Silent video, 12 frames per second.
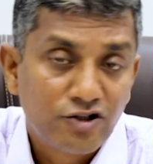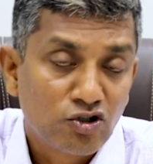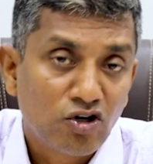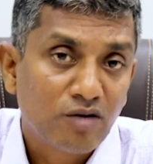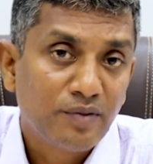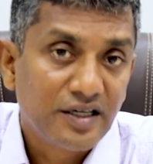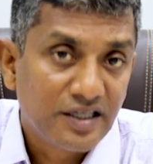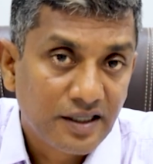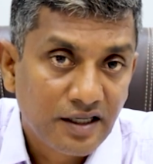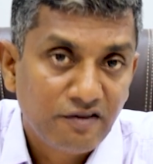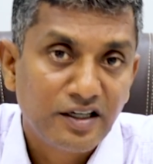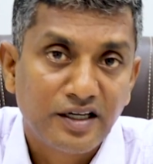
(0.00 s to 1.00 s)
should not be
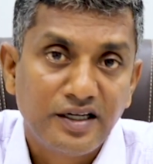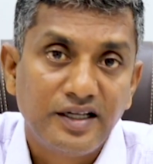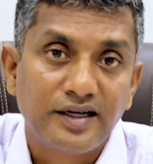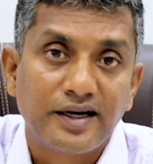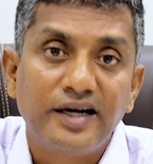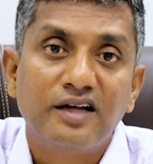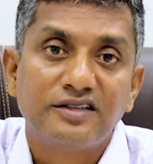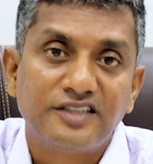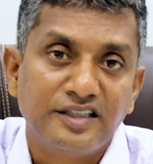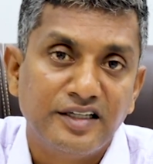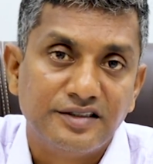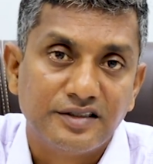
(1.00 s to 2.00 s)
giving any radar
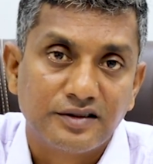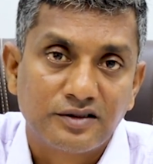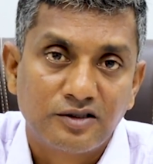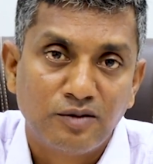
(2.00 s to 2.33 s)
signatures.